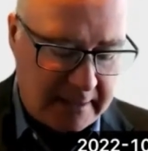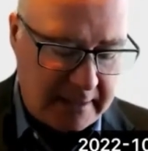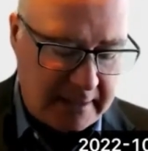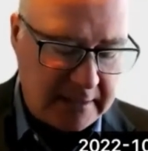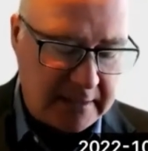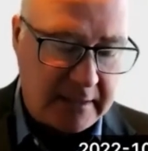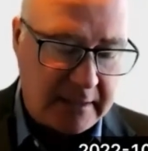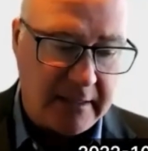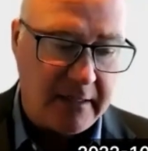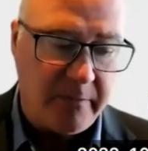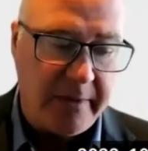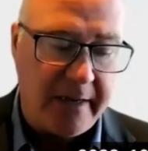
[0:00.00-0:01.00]
ease a
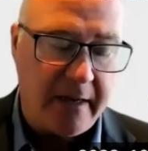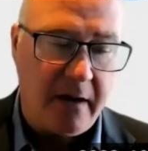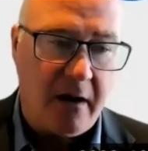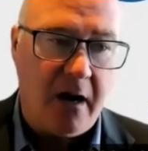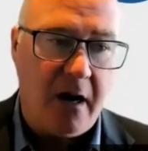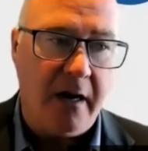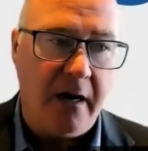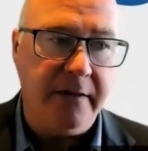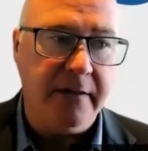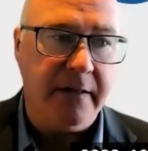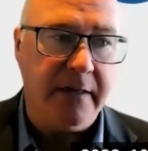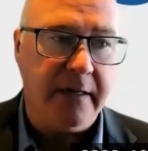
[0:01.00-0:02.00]
little bit
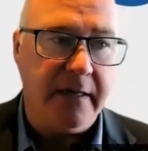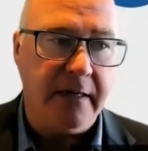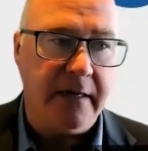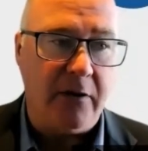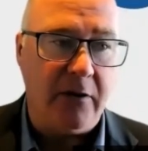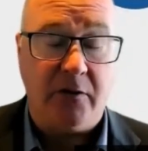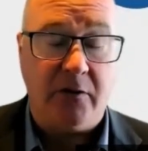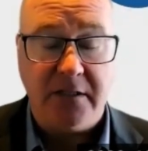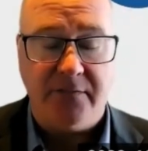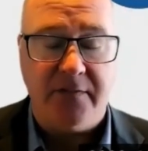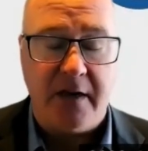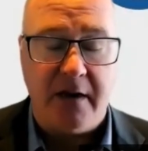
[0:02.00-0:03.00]
on uh, how
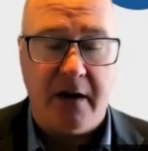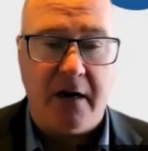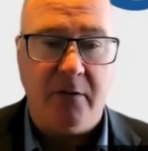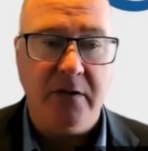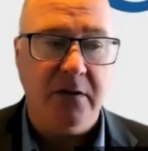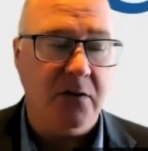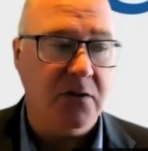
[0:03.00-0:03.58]
aggressive they are with